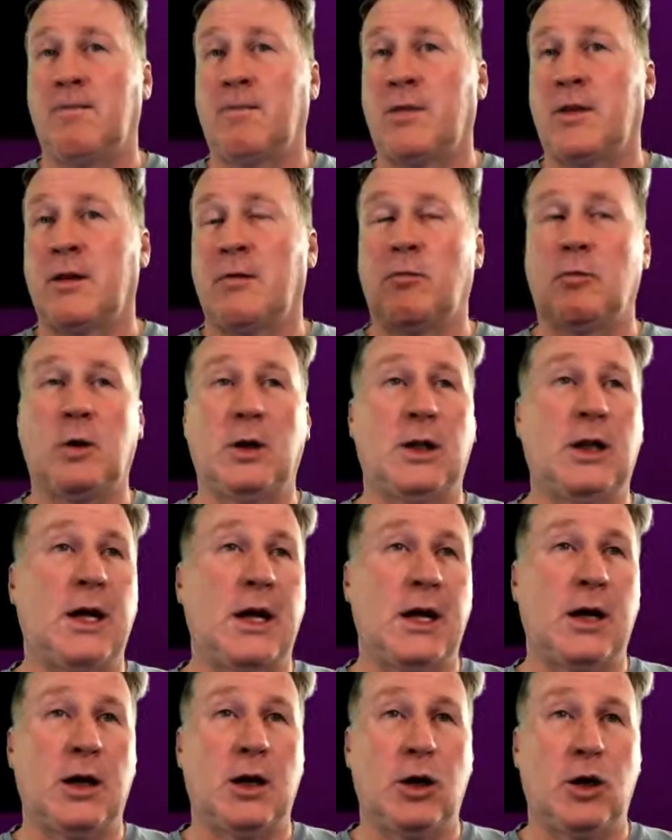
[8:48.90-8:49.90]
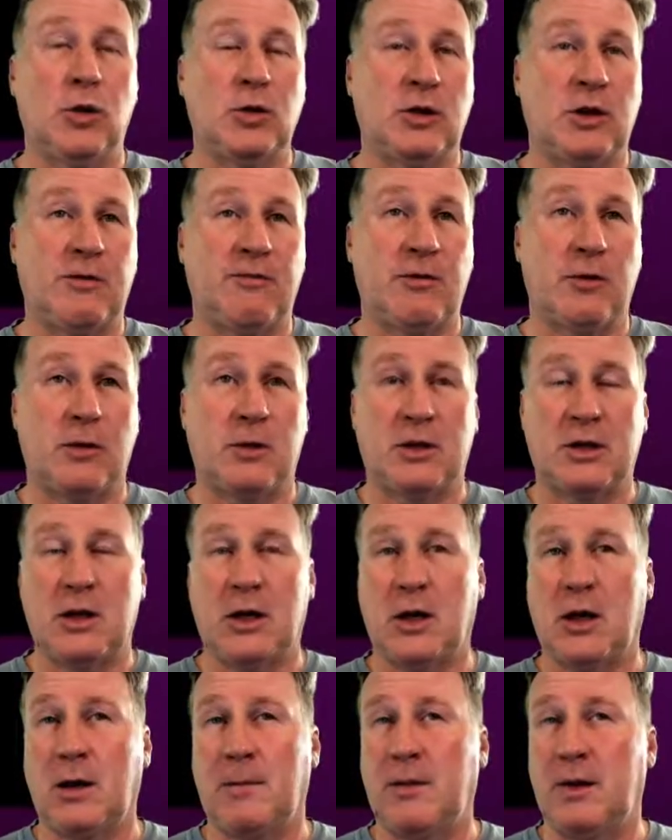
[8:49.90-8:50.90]
relaying host if you're
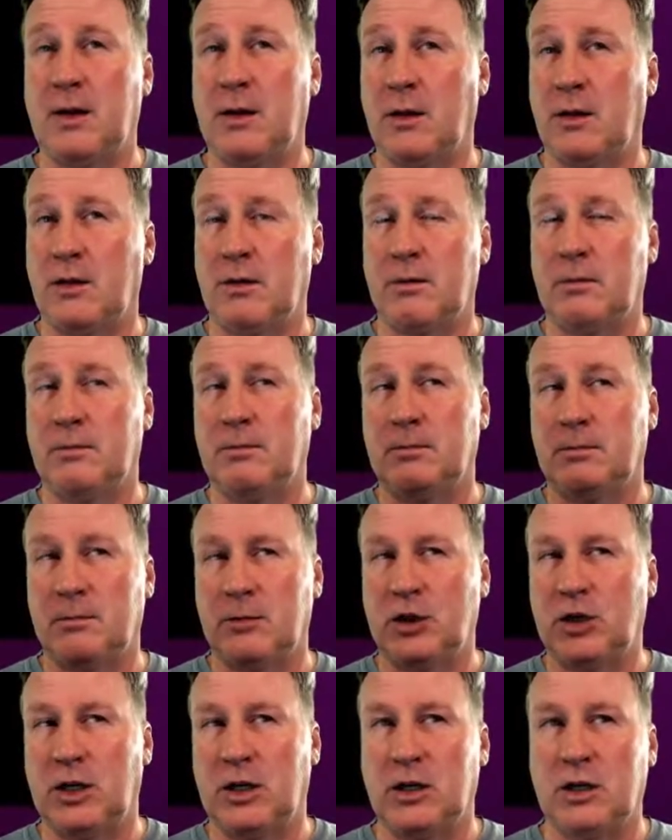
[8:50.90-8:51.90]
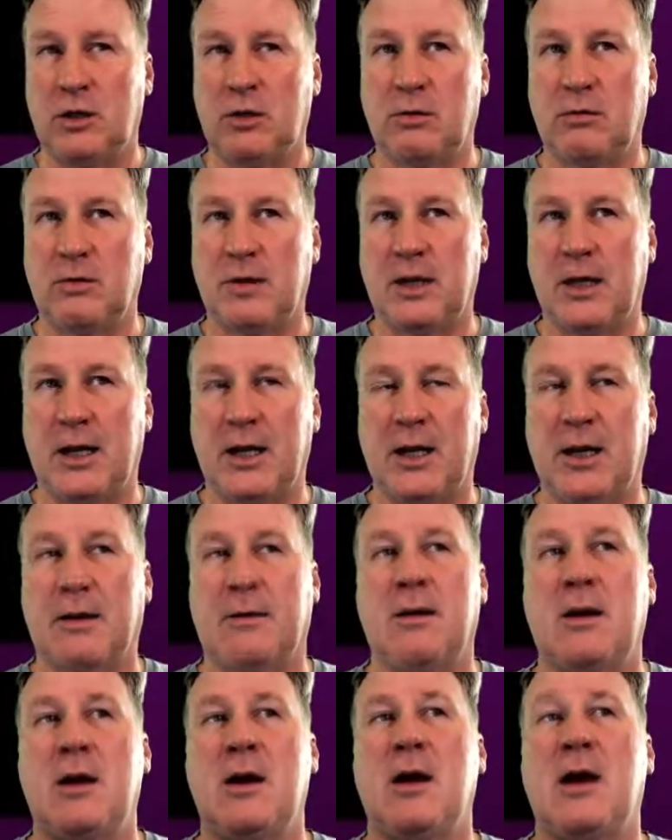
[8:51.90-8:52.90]
setting up another machine to do relaying,
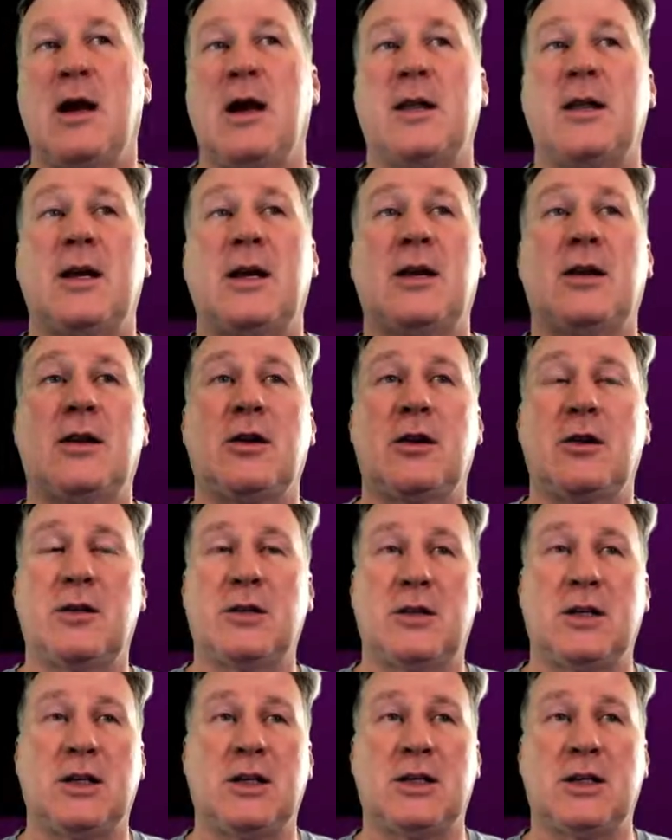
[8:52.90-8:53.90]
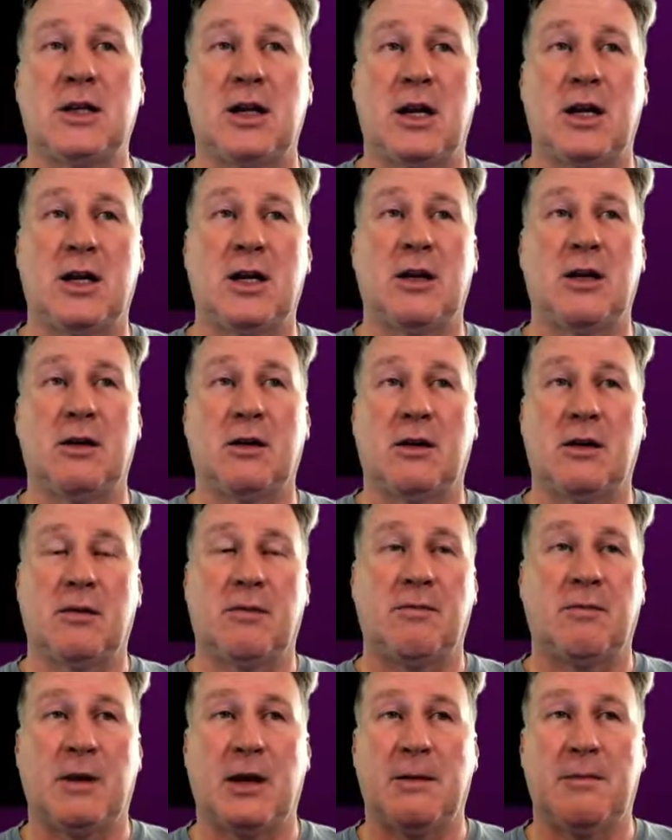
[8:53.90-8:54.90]
and then there's the sign-in
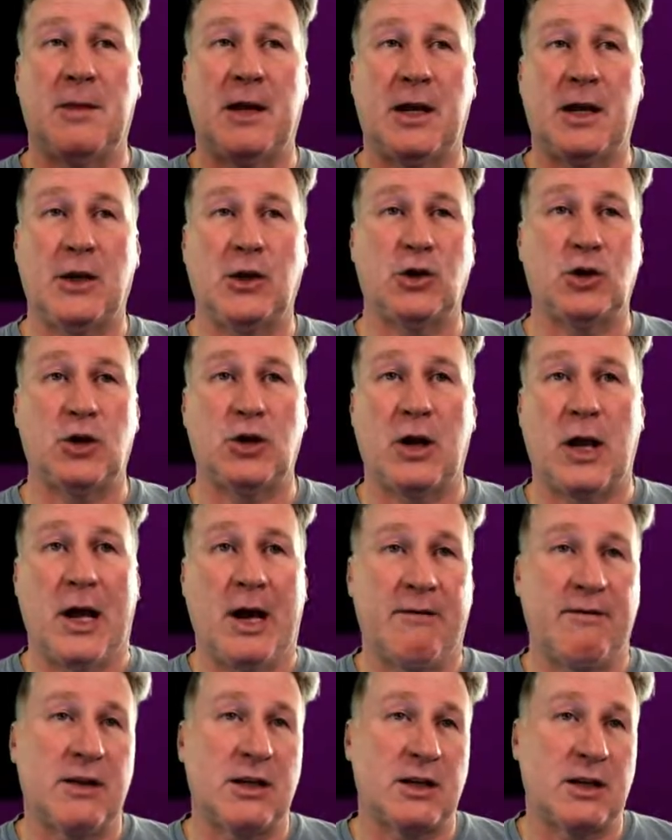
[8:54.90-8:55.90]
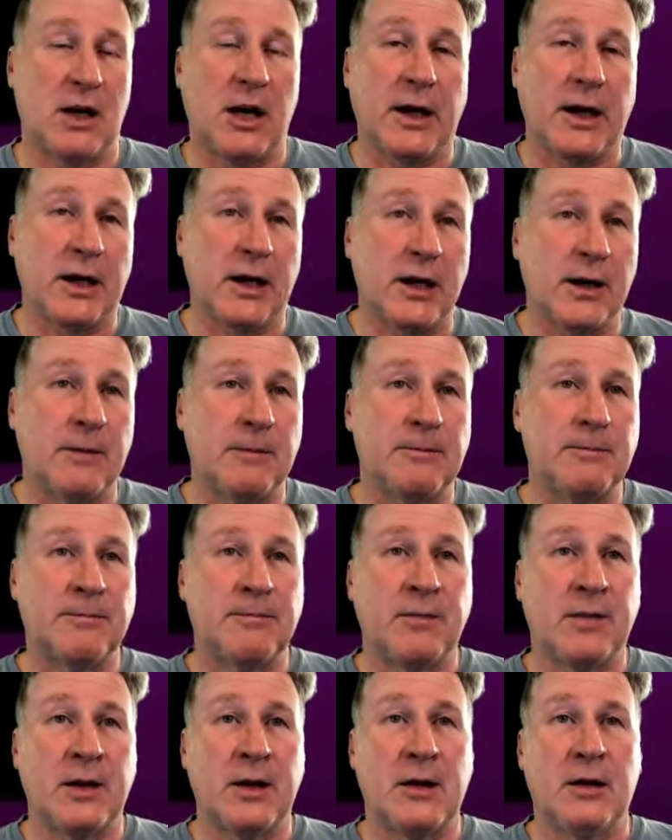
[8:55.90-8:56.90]
and making sure you have the sign-in.
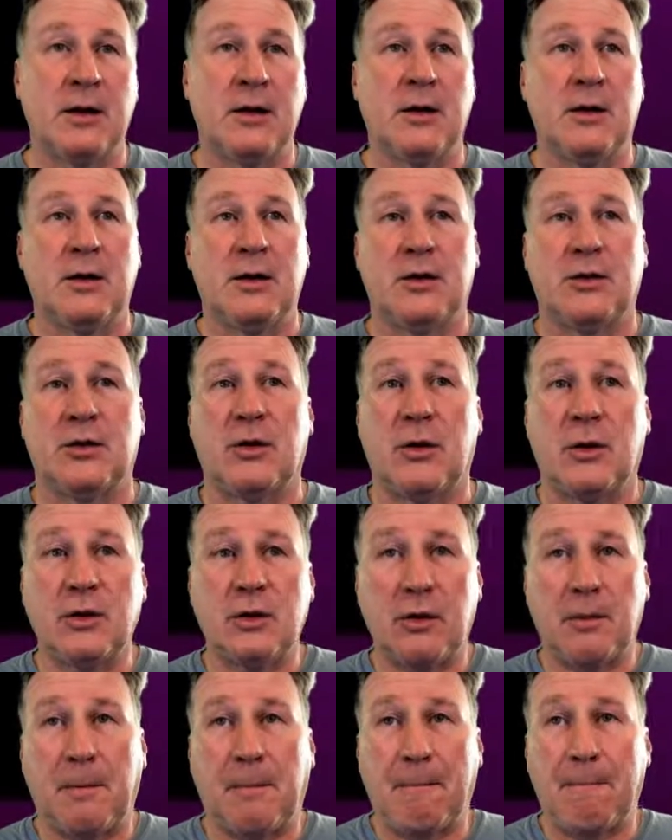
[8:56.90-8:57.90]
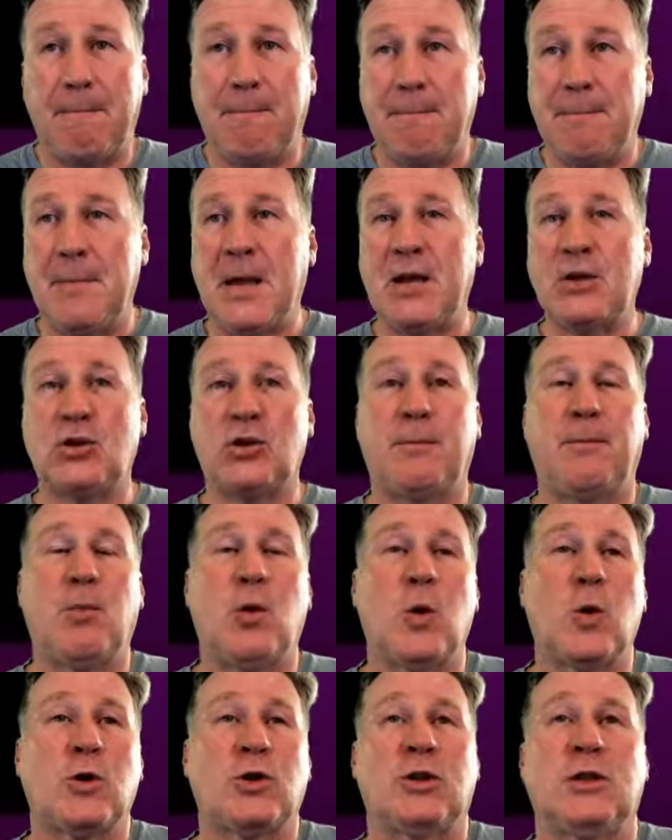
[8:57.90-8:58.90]
So those are major
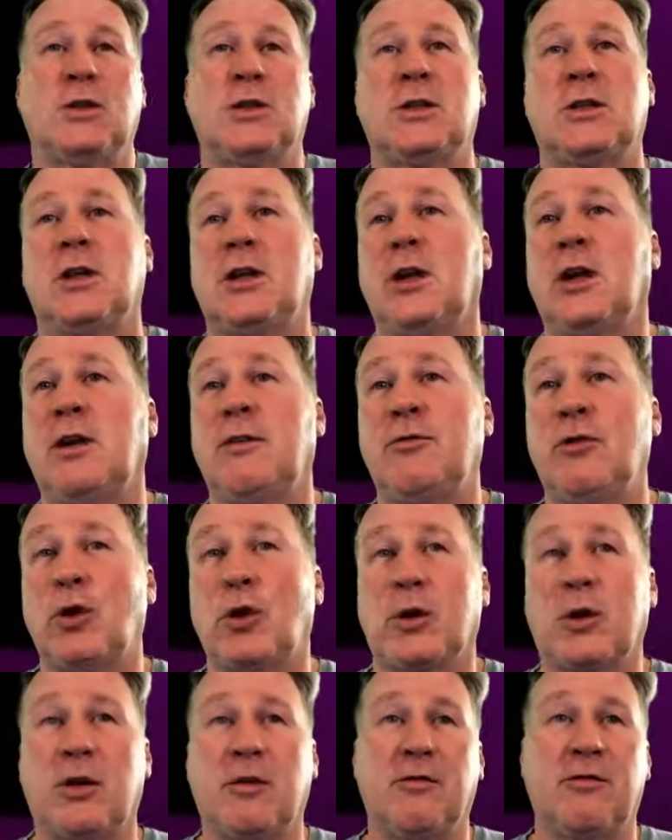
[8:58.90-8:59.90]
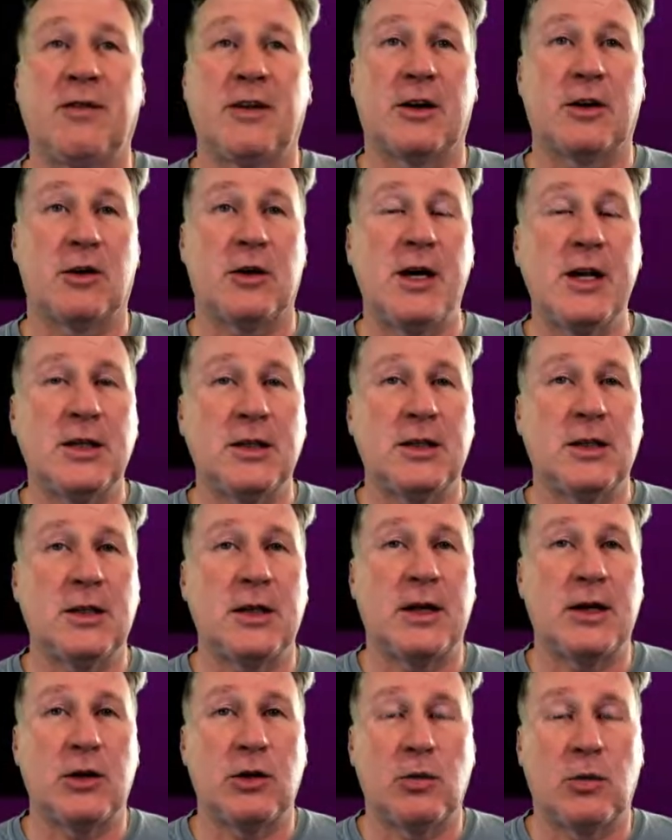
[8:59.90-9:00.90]
portions of your configuration
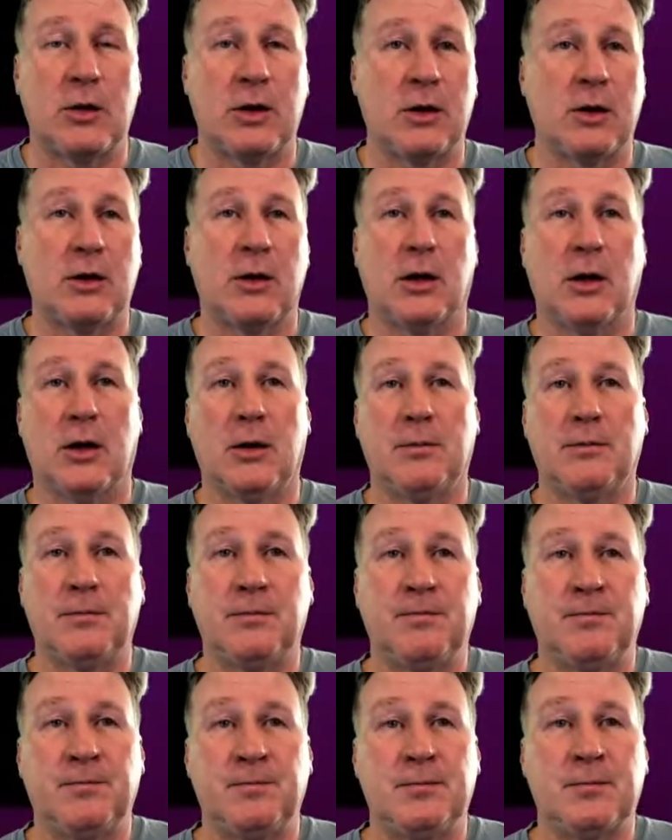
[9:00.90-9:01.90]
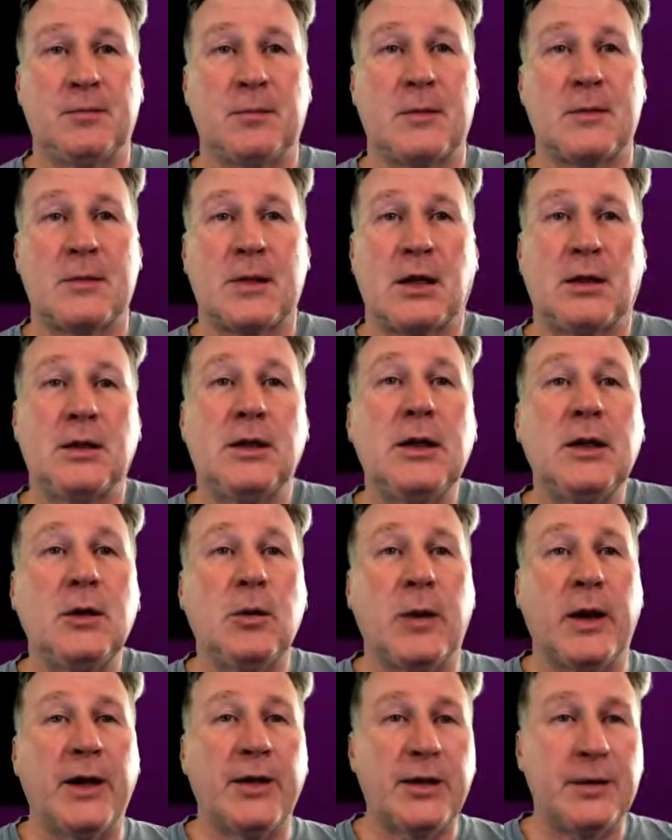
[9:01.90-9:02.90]
that you want to deal
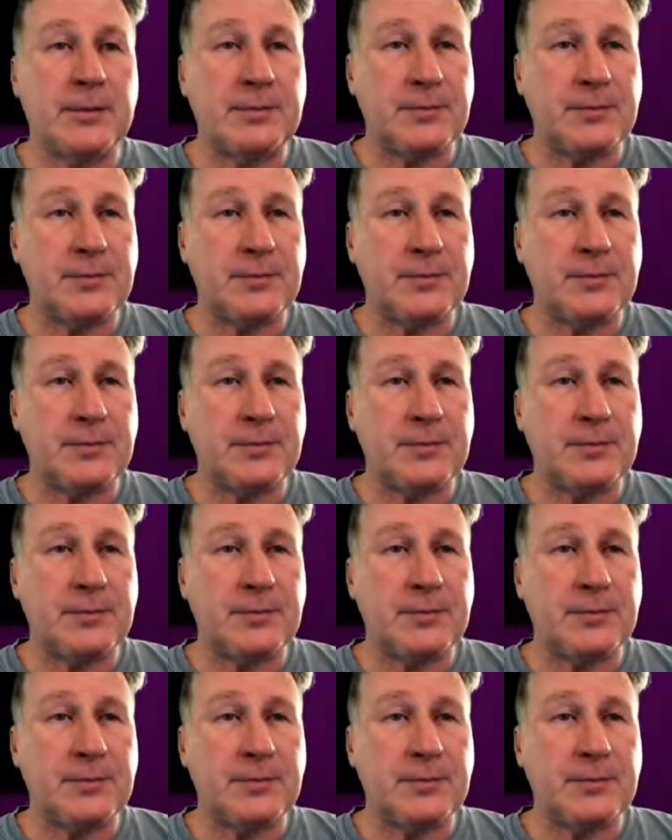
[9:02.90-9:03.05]
with